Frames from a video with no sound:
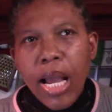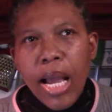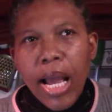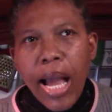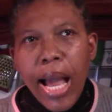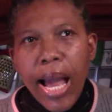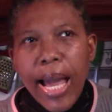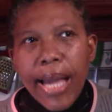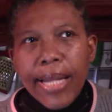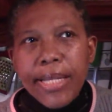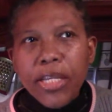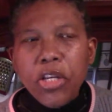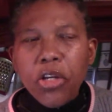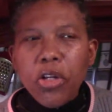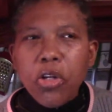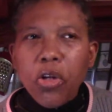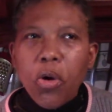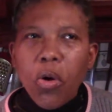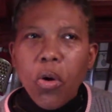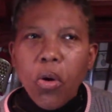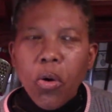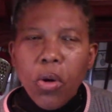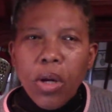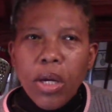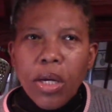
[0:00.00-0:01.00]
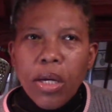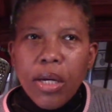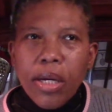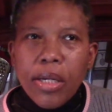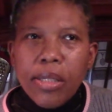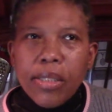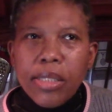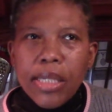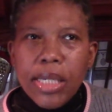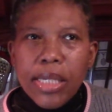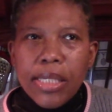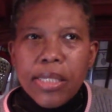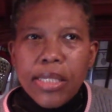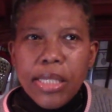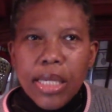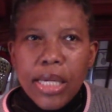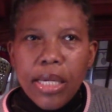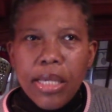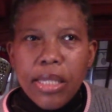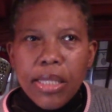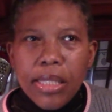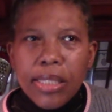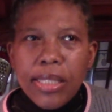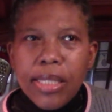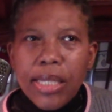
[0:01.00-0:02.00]
And you know, this
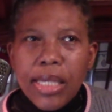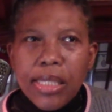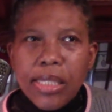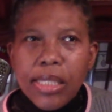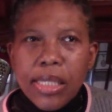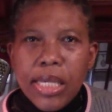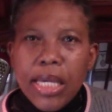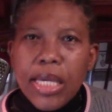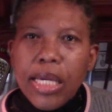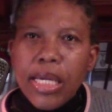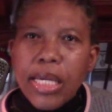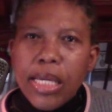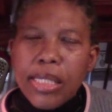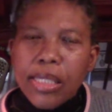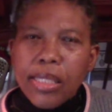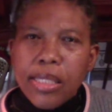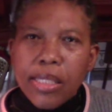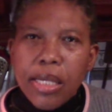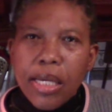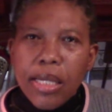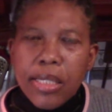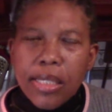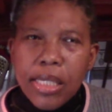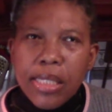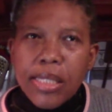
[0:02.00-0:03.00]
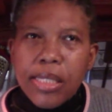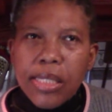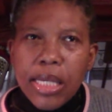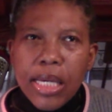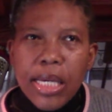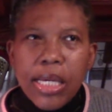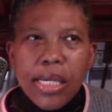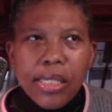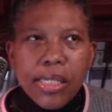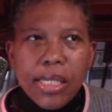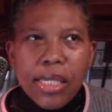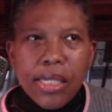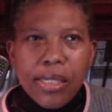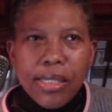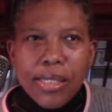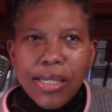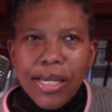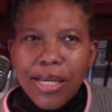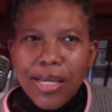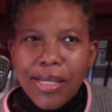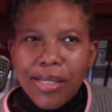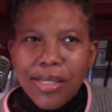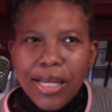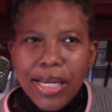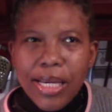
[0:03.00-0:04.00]
disease
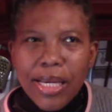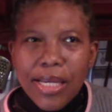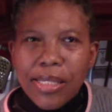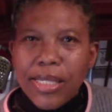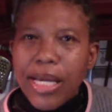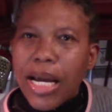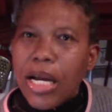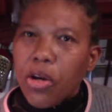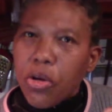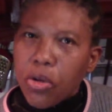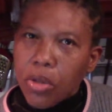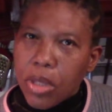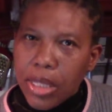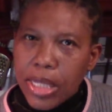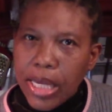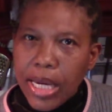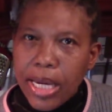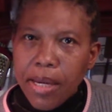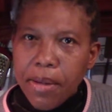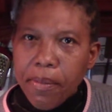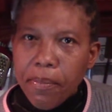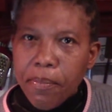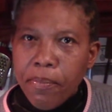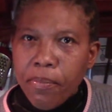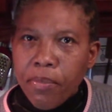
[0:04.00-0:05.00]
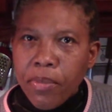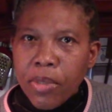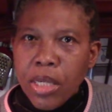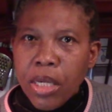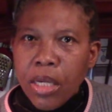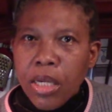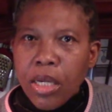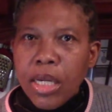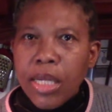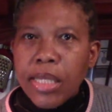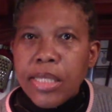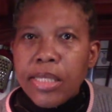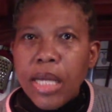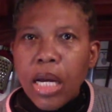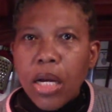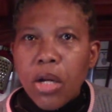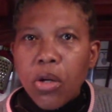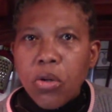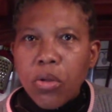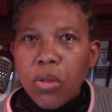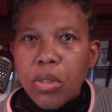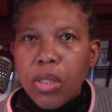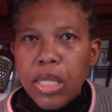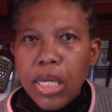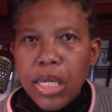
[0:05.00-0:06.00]
is a good thing. It's a
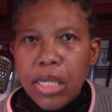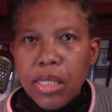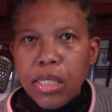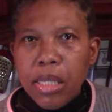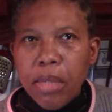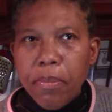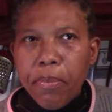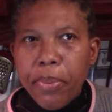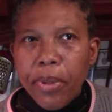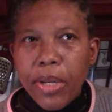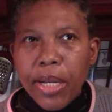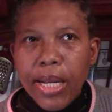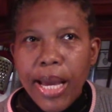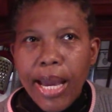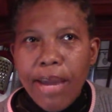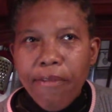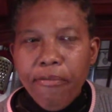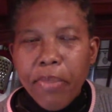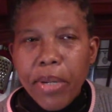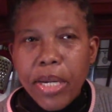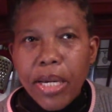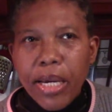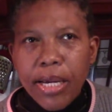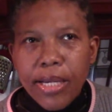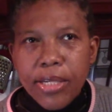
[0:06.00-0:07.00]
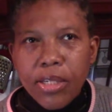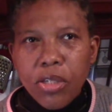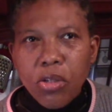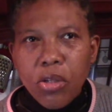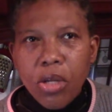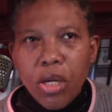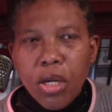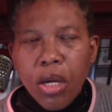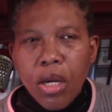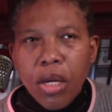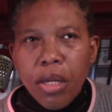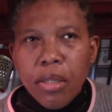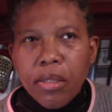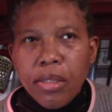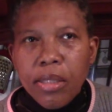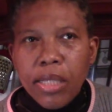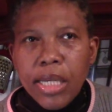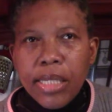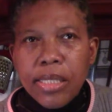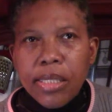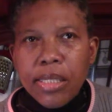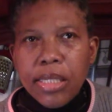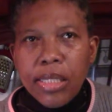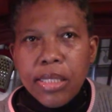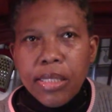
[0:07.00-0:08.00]
good thing, Simple Life, because
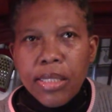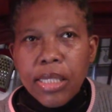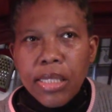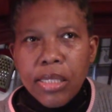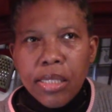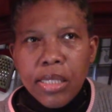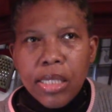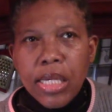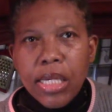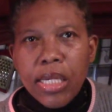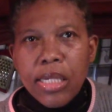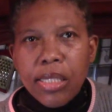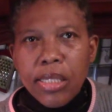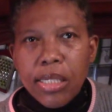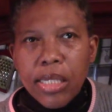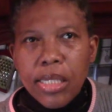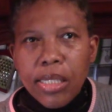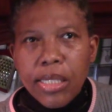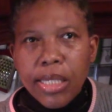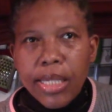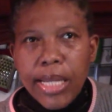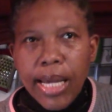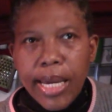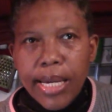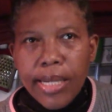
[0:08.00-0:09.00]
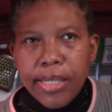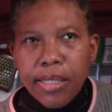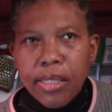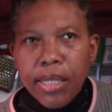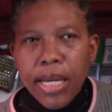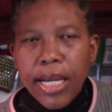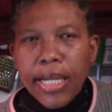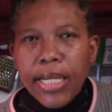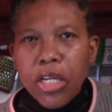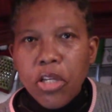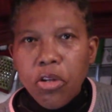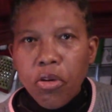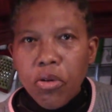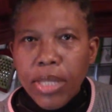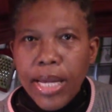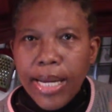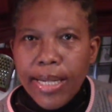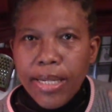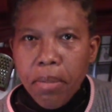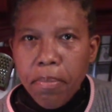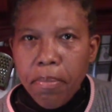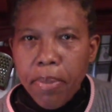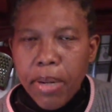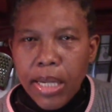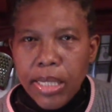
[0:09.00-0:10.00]
this disease is like telling you
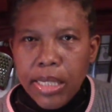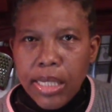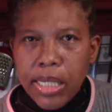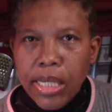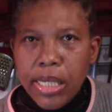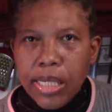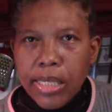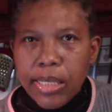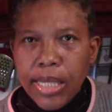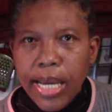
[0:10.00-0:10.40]
that the body is